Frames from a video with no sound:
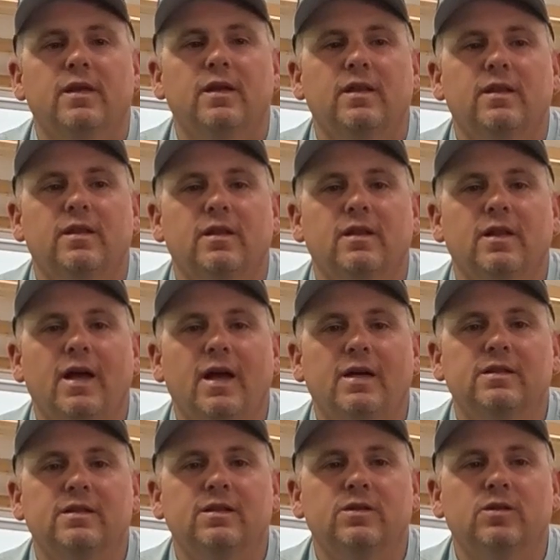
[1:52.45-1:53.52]
and the
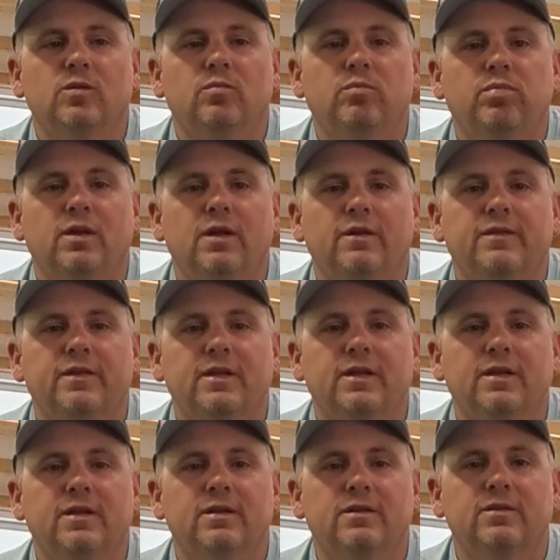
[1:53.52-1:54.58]
last little
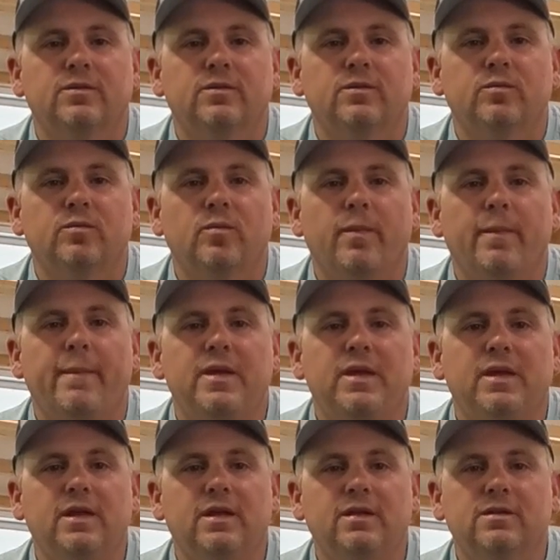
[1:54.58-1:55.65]
bluffy
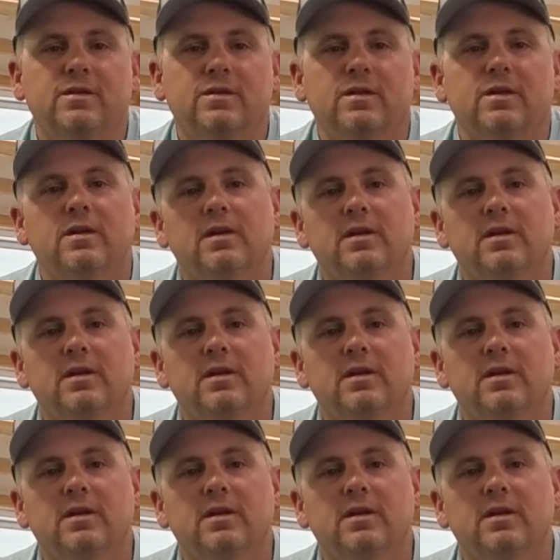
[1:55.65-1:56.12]
bends,